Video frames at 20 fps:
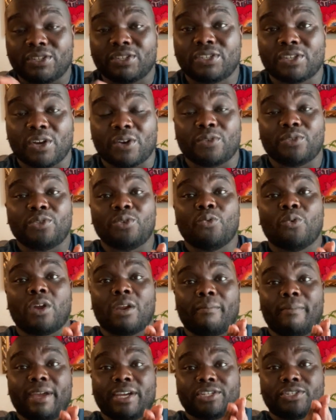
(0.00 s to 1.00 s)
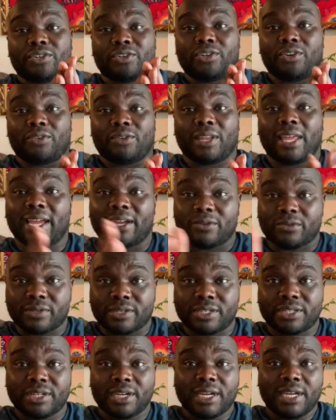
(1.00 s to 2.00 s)
So you wanna make sure your
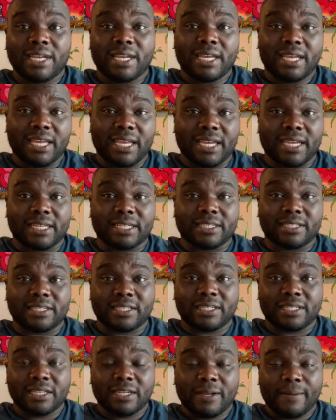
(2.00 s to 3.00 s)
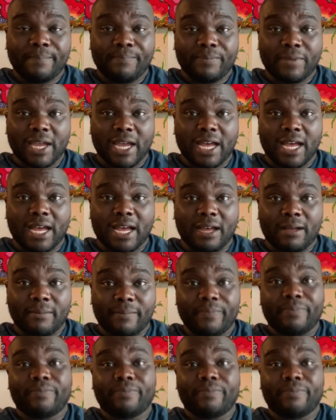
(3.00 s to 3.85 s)
language is uh,